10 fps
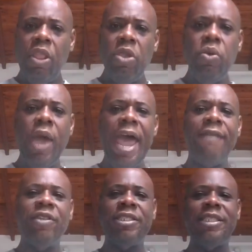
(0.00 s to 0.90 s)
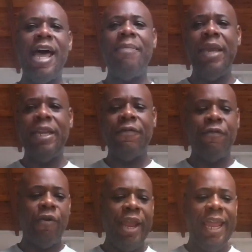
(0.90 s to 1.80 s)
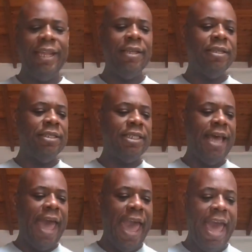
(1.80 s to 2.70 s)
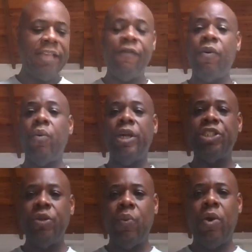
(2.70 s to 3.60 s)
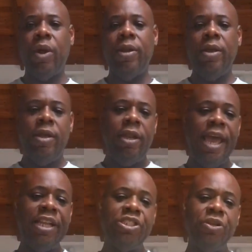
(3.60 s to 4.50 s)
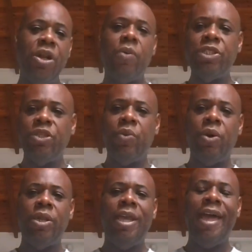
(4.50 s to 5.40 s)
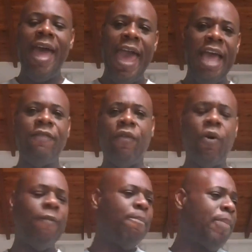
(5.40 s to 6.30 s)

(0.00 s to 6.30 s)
you have to stop being afraid to ask for what you want. Now that you know what you want, ask for it.